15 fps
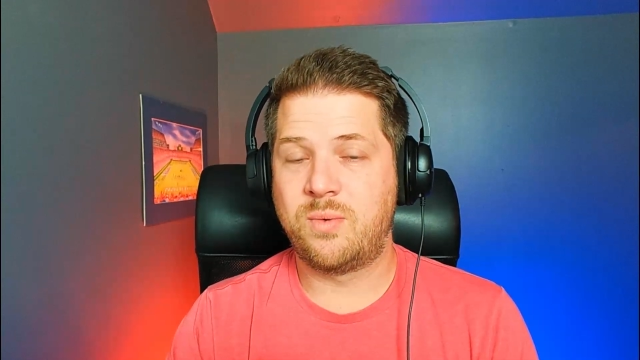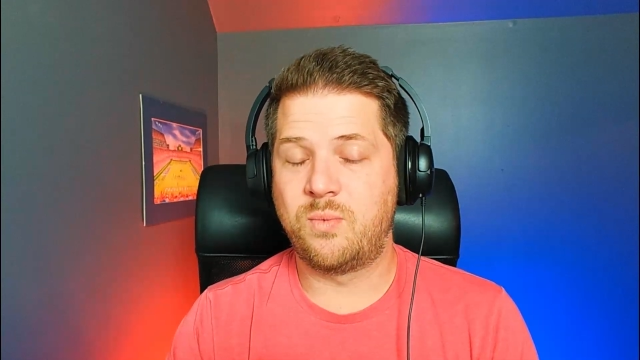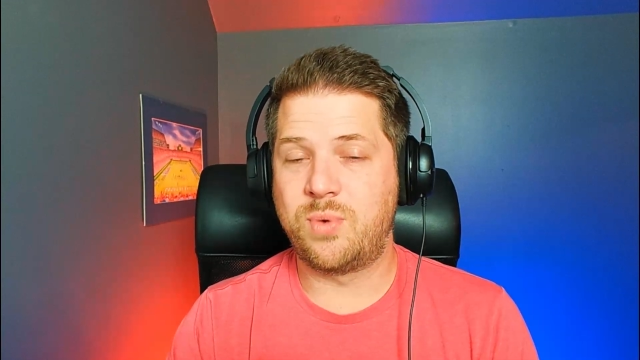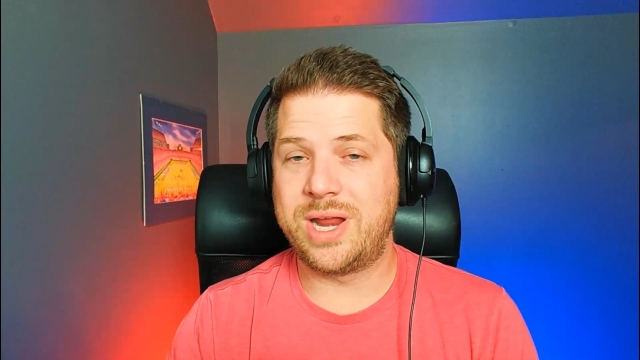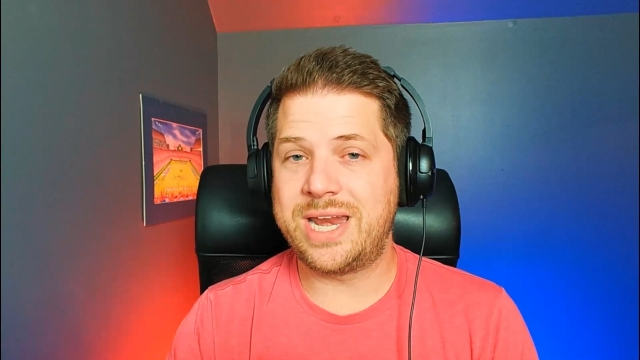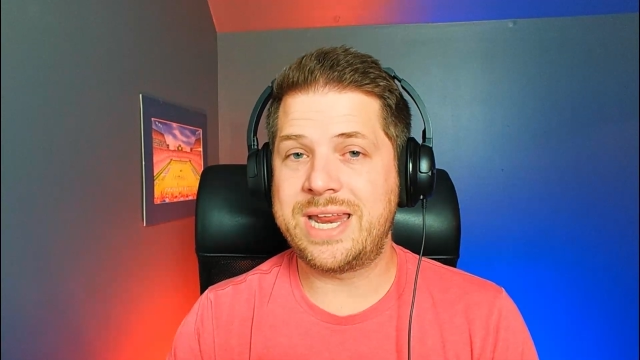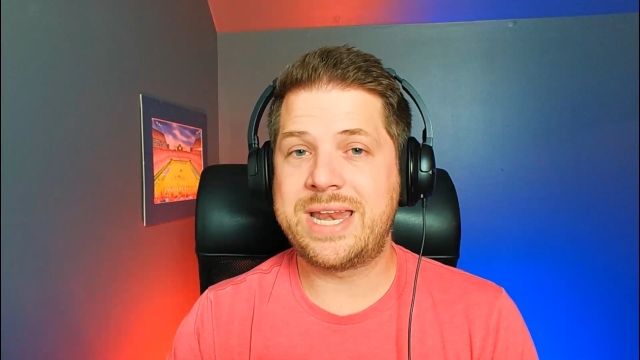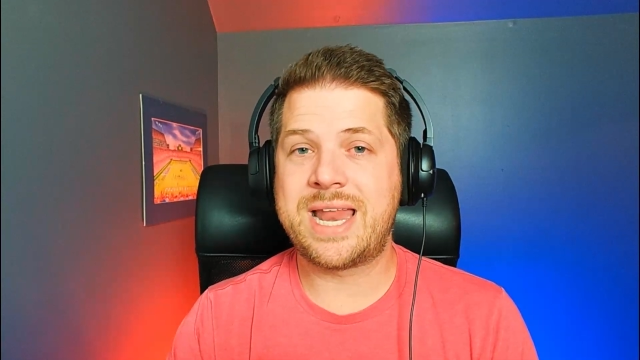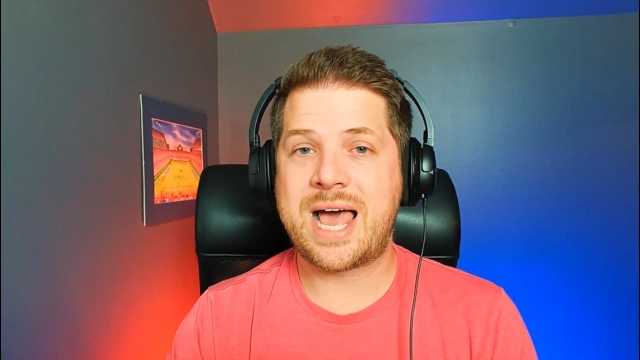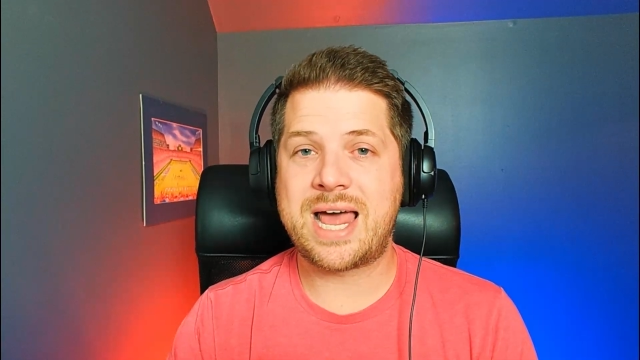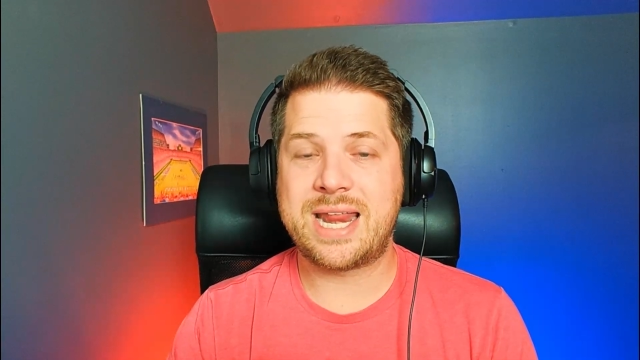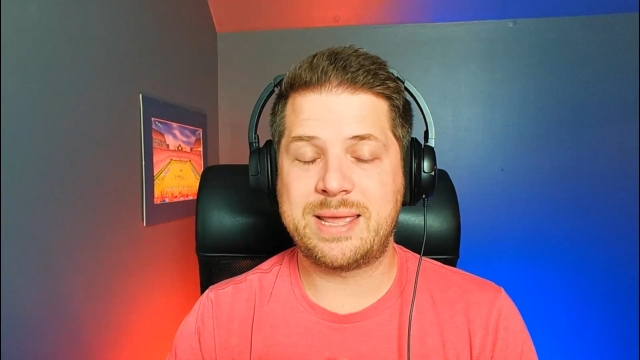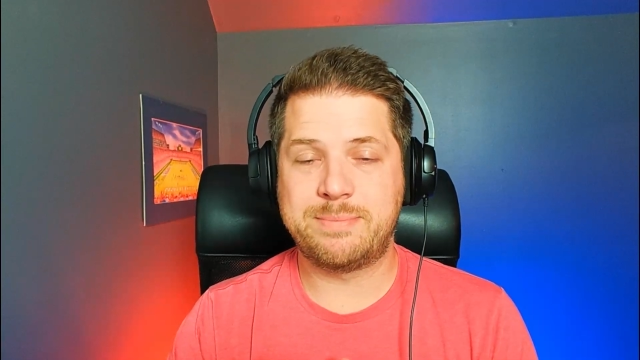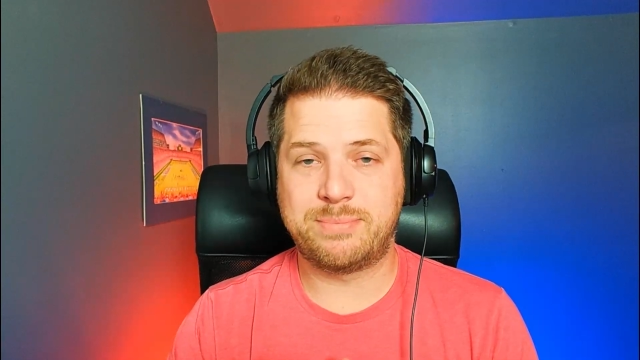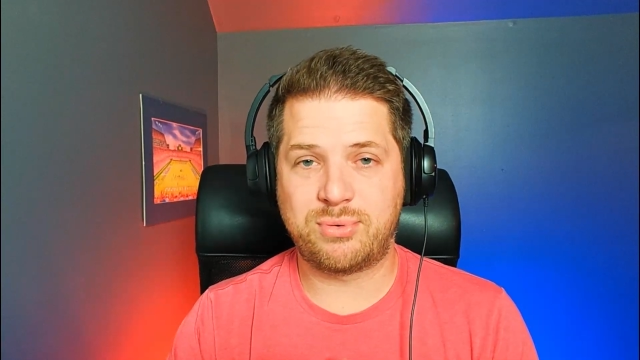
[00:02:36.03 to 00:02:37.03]
we did
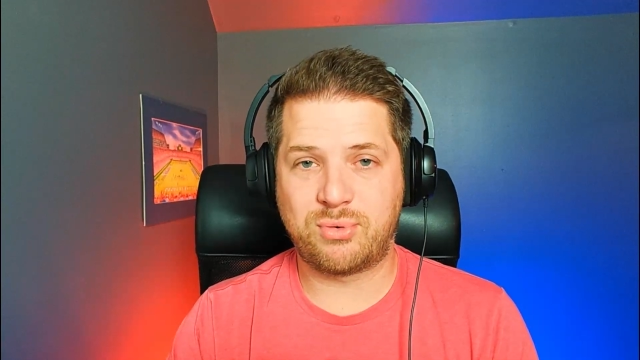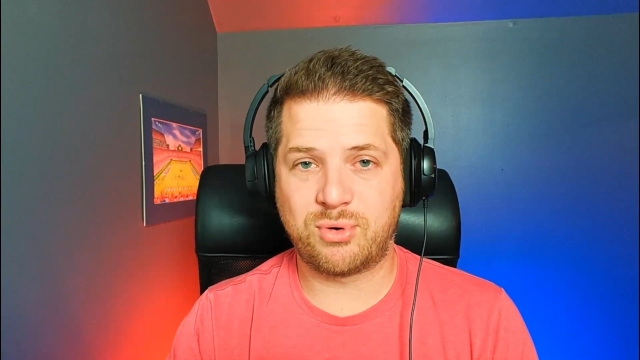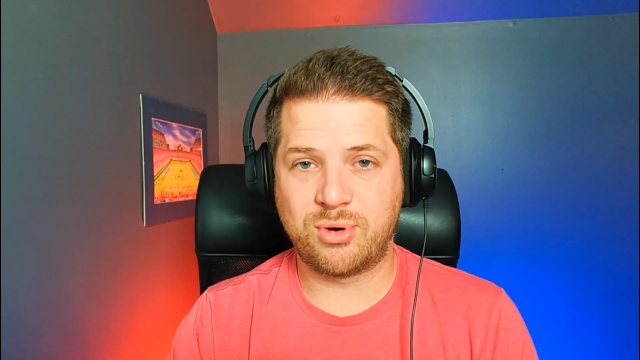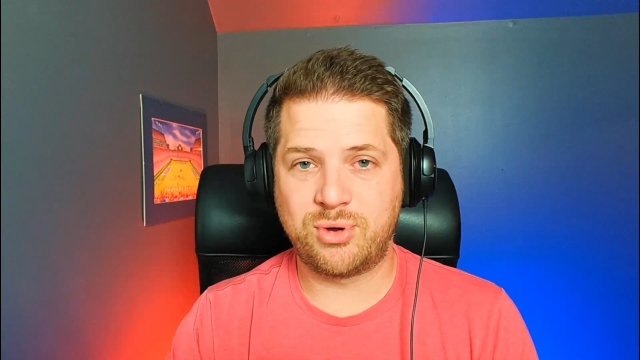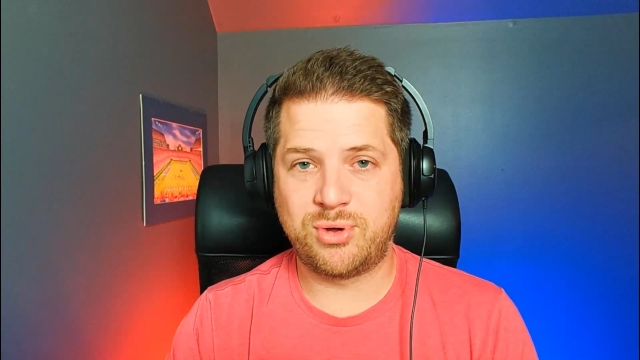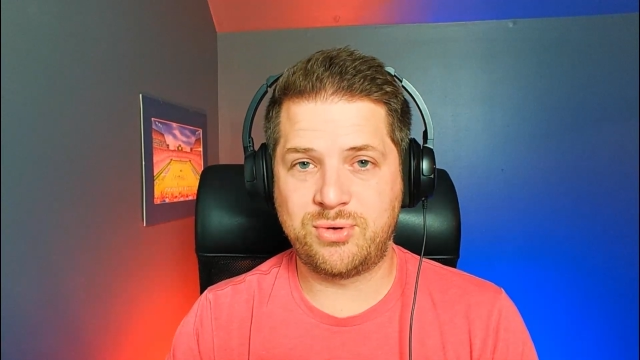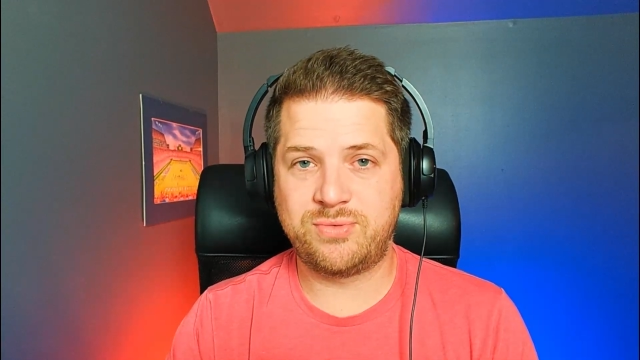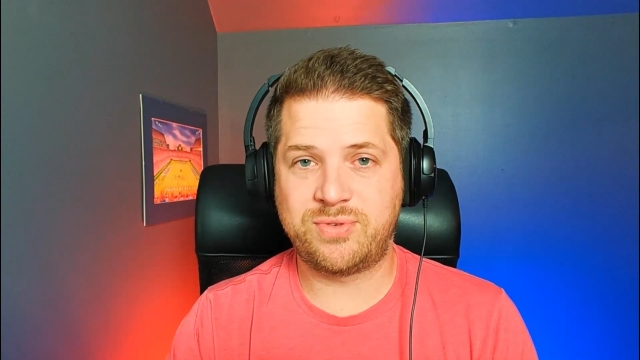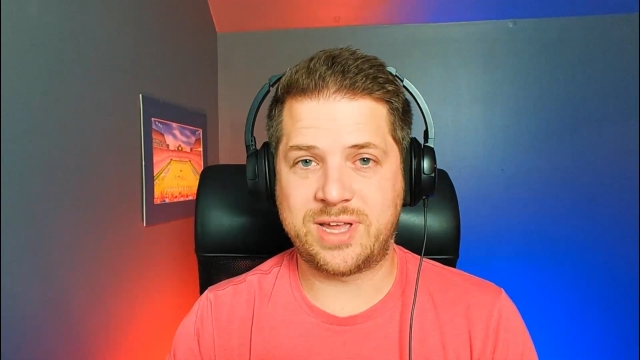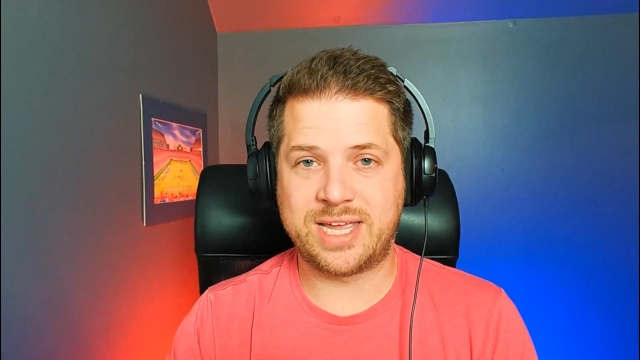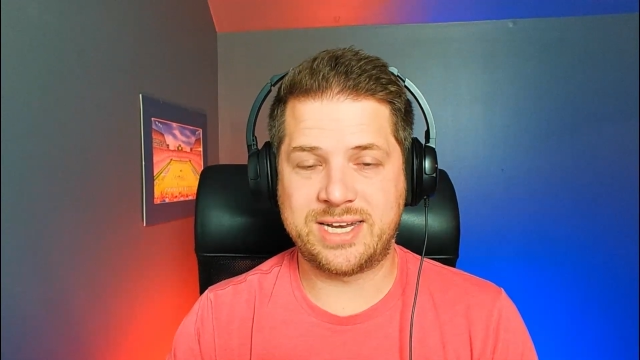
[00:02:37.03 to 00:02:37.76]
not improve